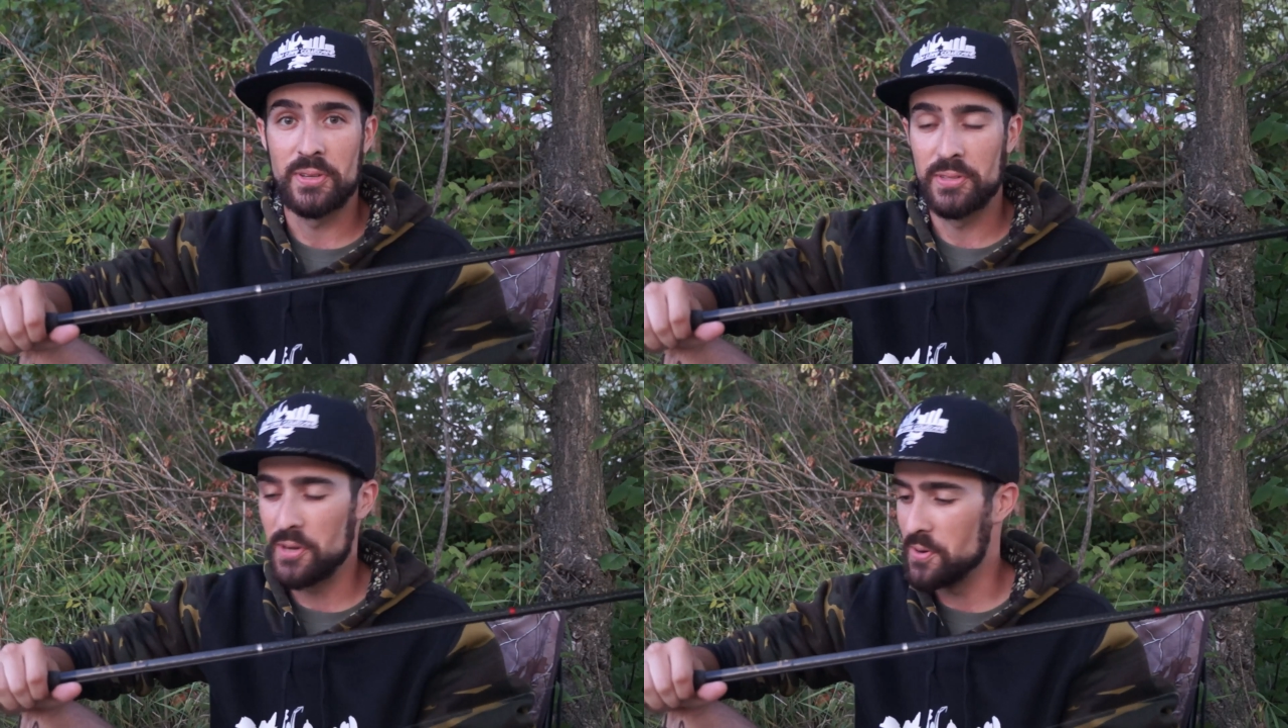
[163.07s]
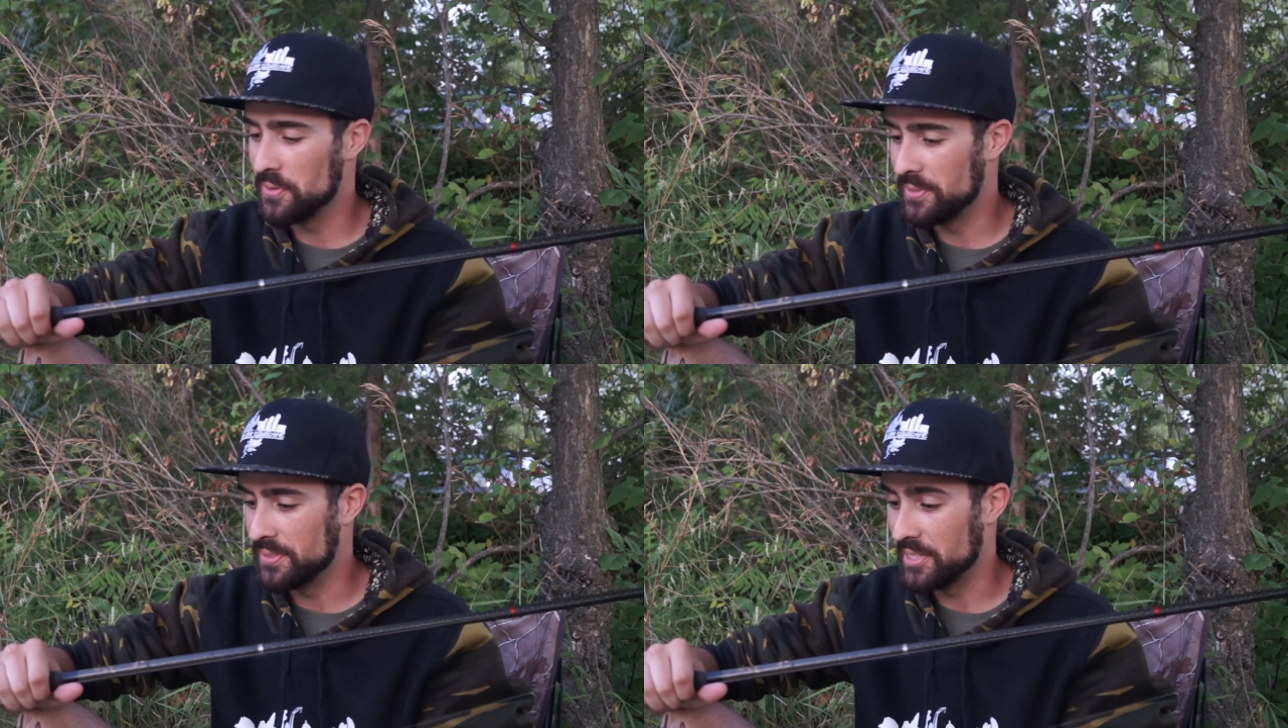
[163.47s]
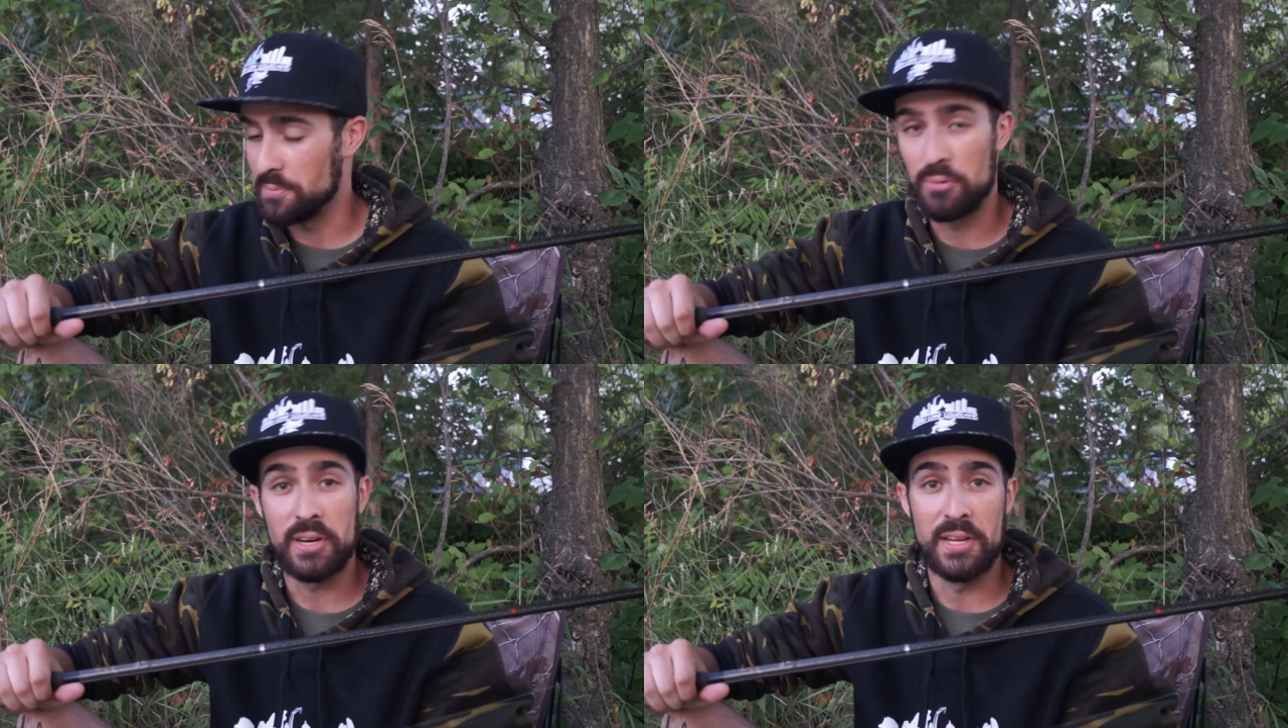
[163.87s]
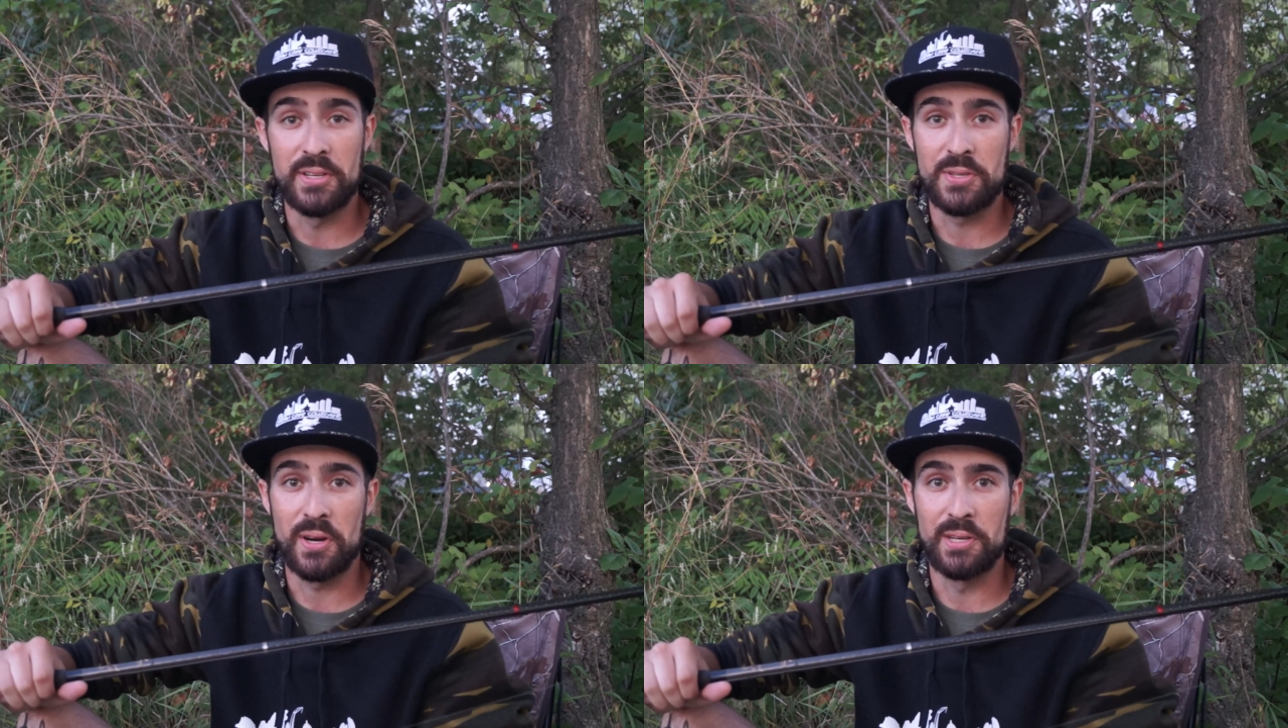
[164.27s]
they'll know that's a pretty
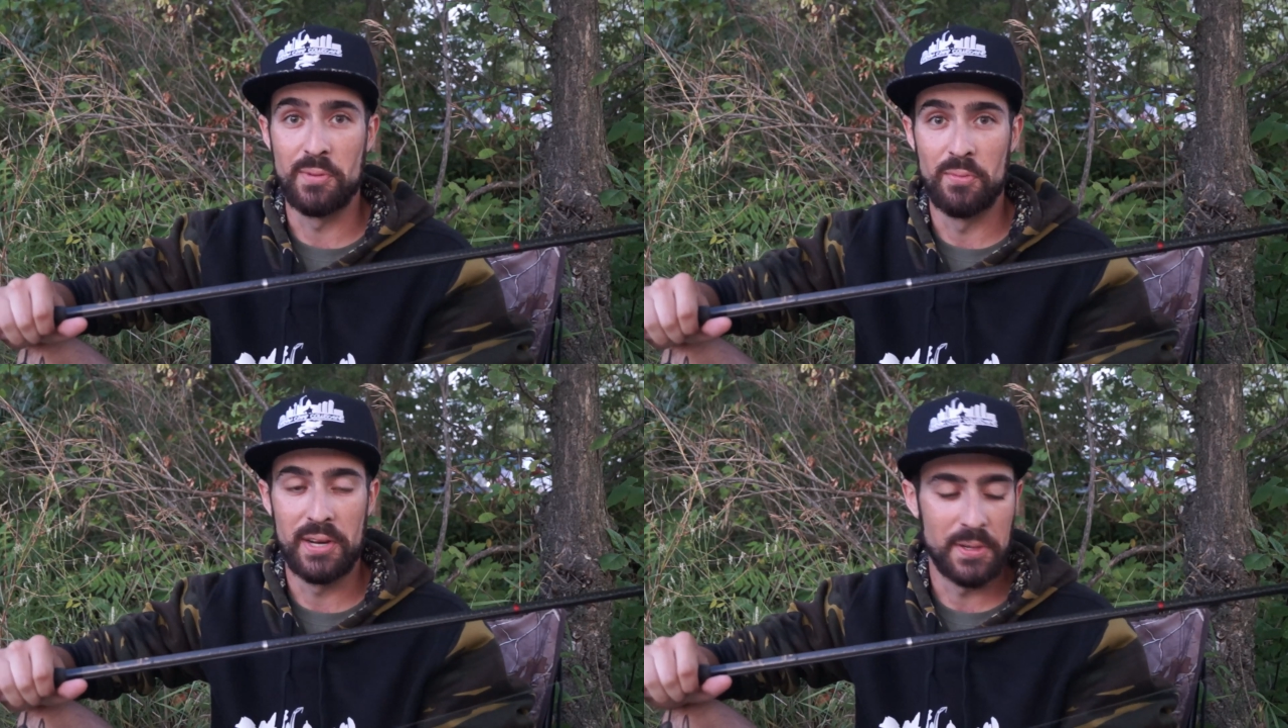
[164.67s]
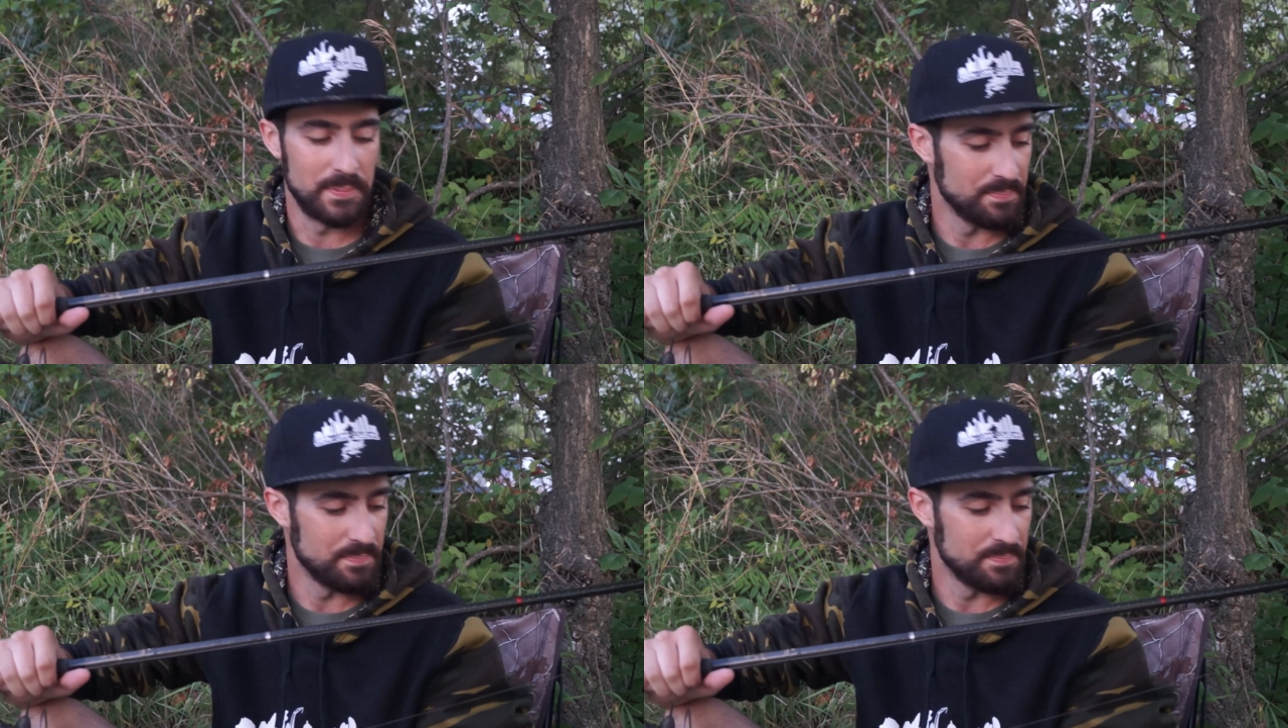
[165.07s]
indestructible reel.